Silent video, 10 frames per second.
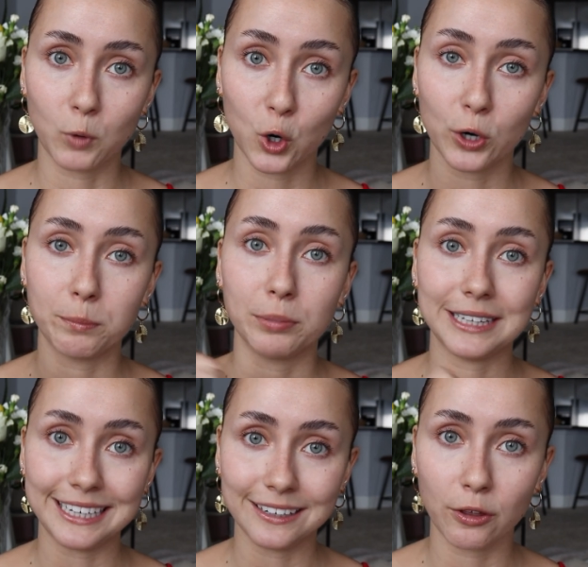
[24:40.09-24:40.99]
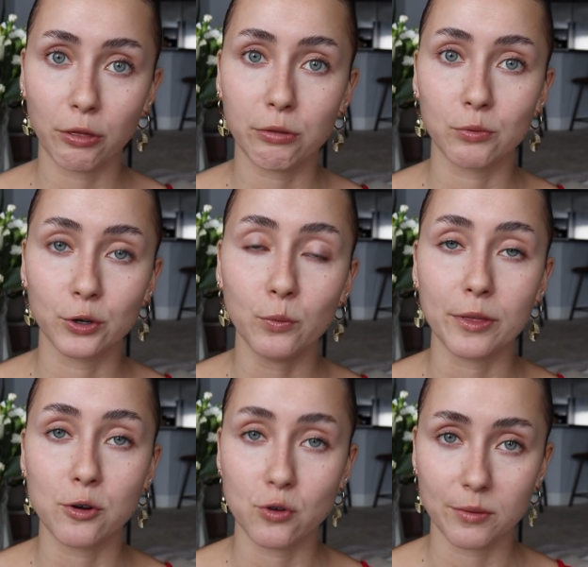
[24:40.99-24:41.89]
could bleed through
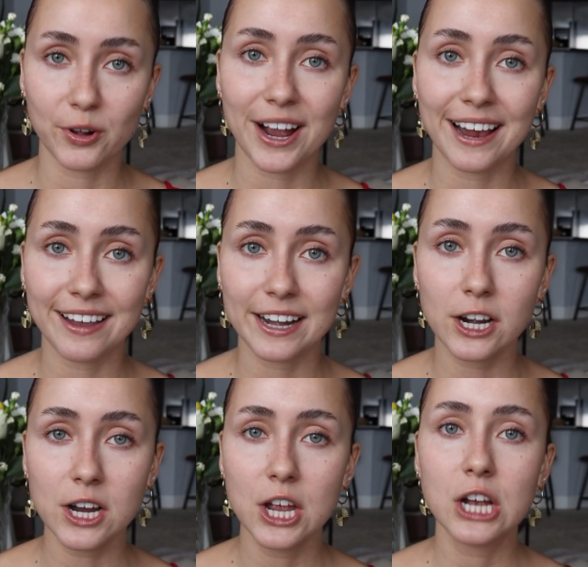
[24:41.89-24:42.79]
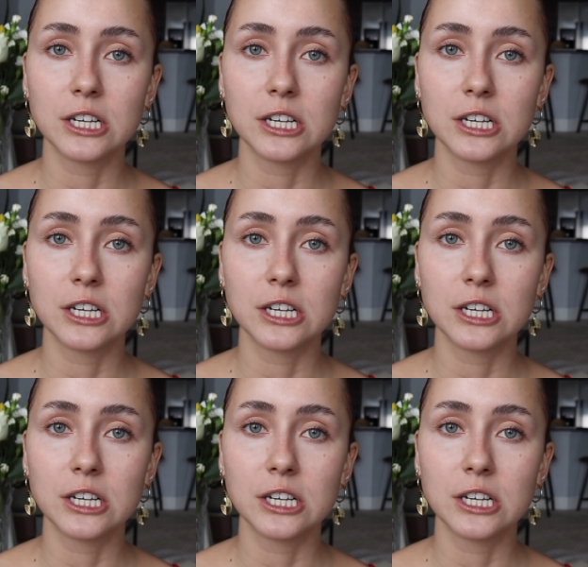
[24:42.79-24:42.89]
with a normal highlighter.